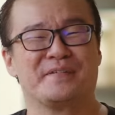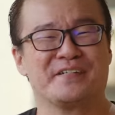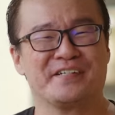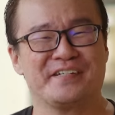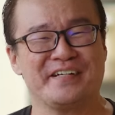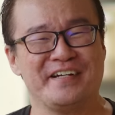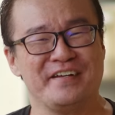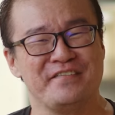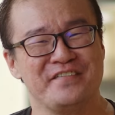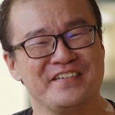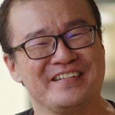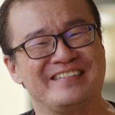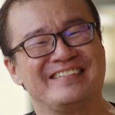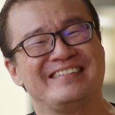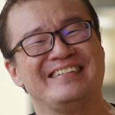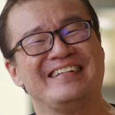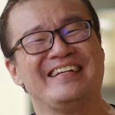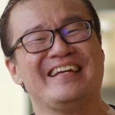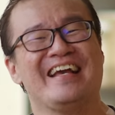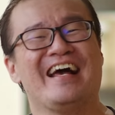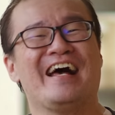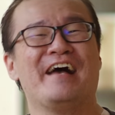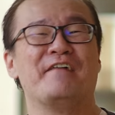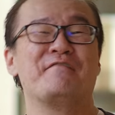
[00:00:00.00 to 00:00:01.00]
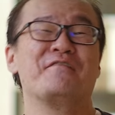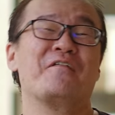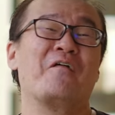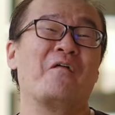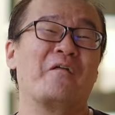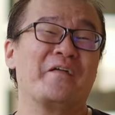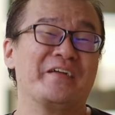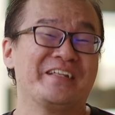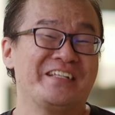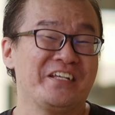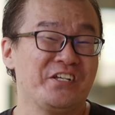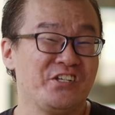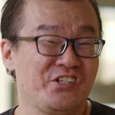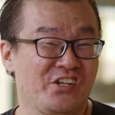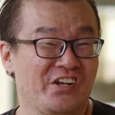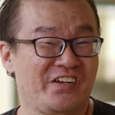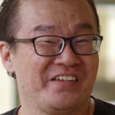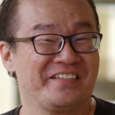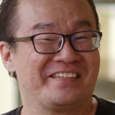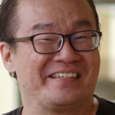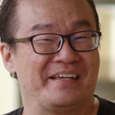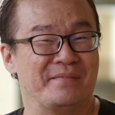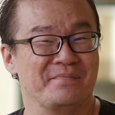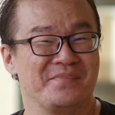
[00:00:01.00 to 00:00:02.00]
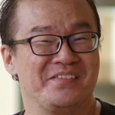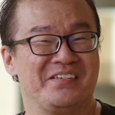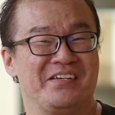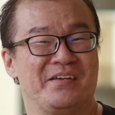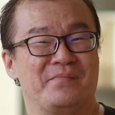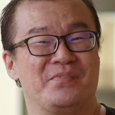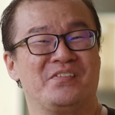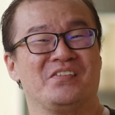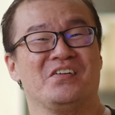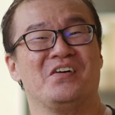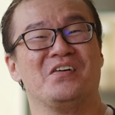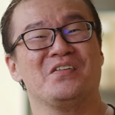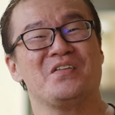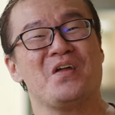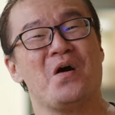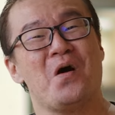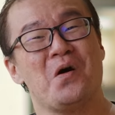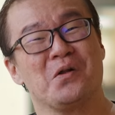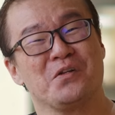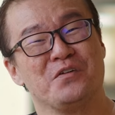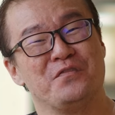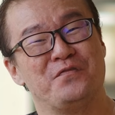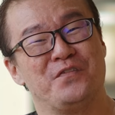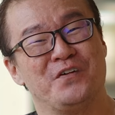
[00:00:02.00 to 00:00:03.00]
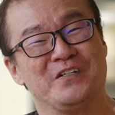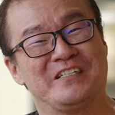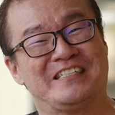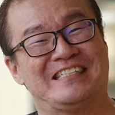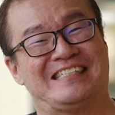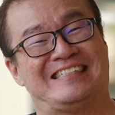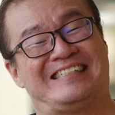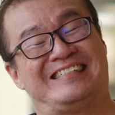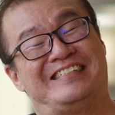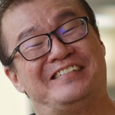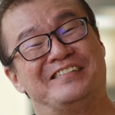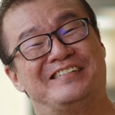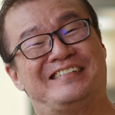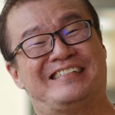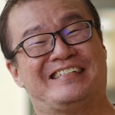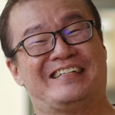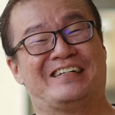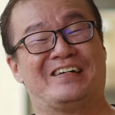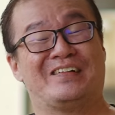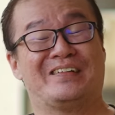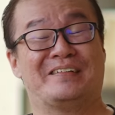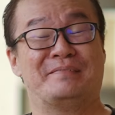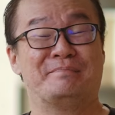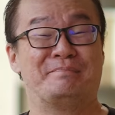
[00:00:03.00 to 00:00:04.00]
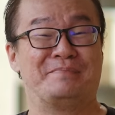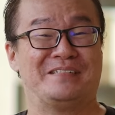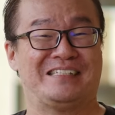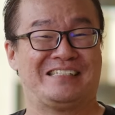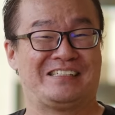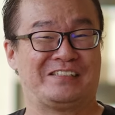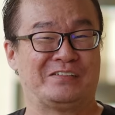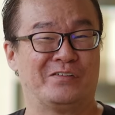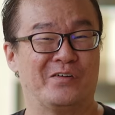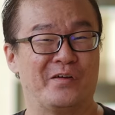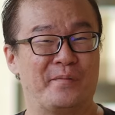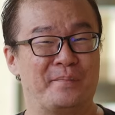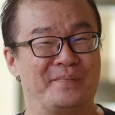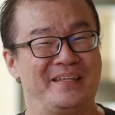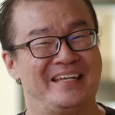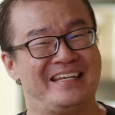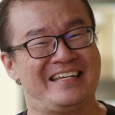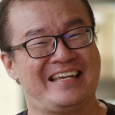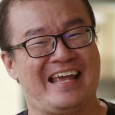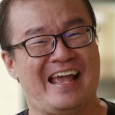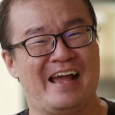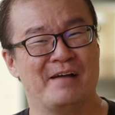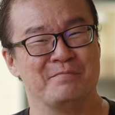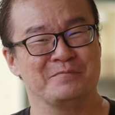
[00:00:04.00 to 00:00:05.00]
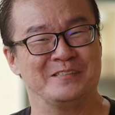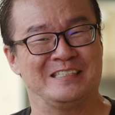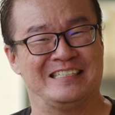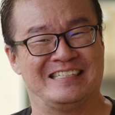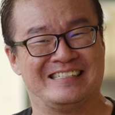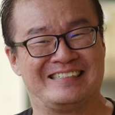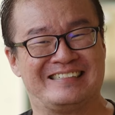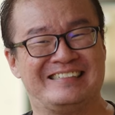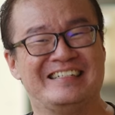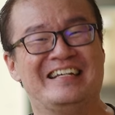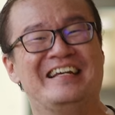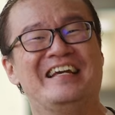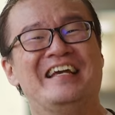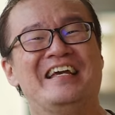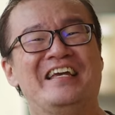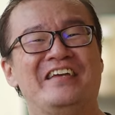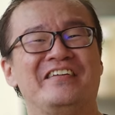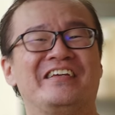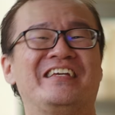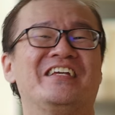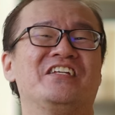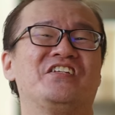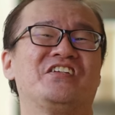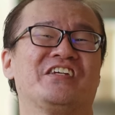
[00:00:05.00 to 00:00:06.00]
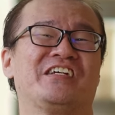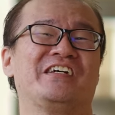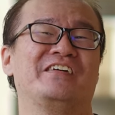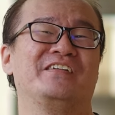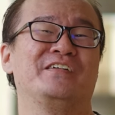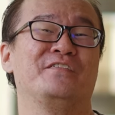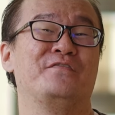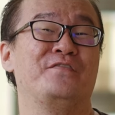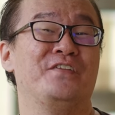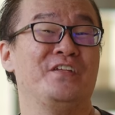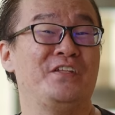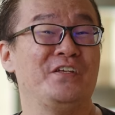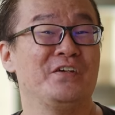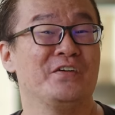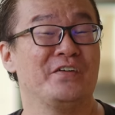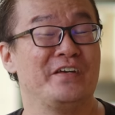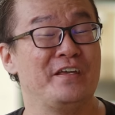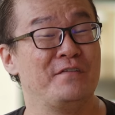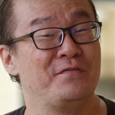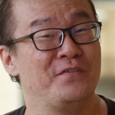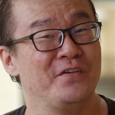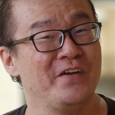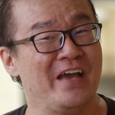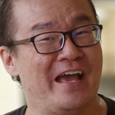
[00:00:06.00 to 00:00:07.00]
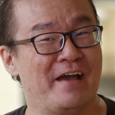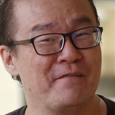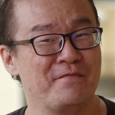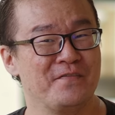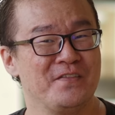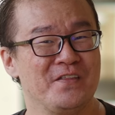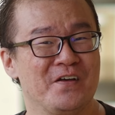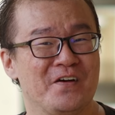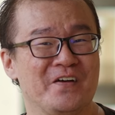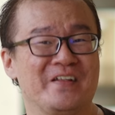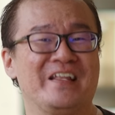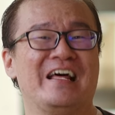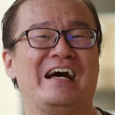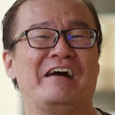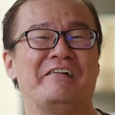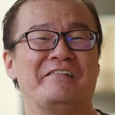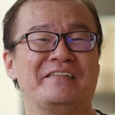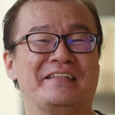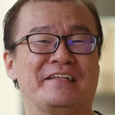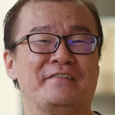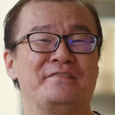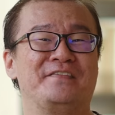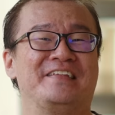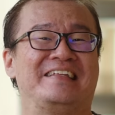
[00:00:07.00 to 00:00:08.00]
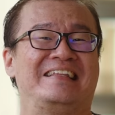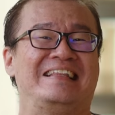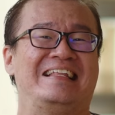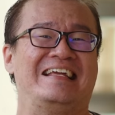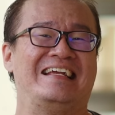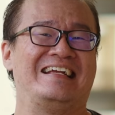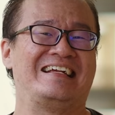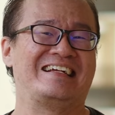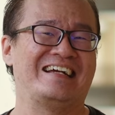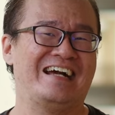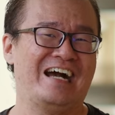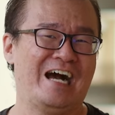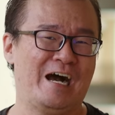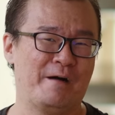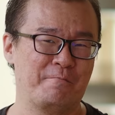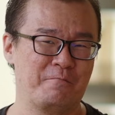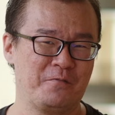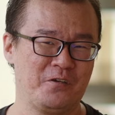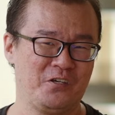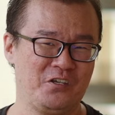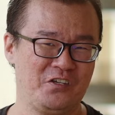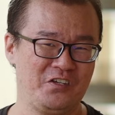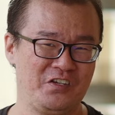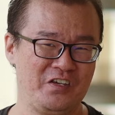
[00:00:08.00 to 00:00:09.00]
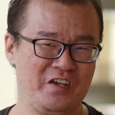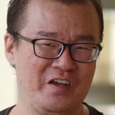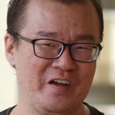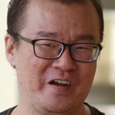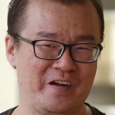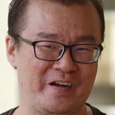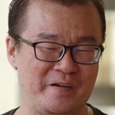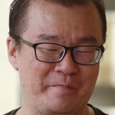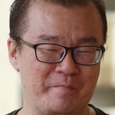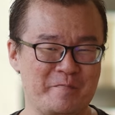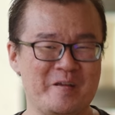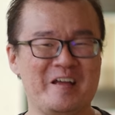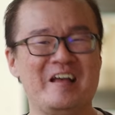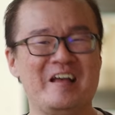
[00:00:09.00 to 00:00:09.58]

Previously, I've already shared some tips on autofocus using Olympus OMD cameras. You can check out the video. If you have not, I'll leave the link up here.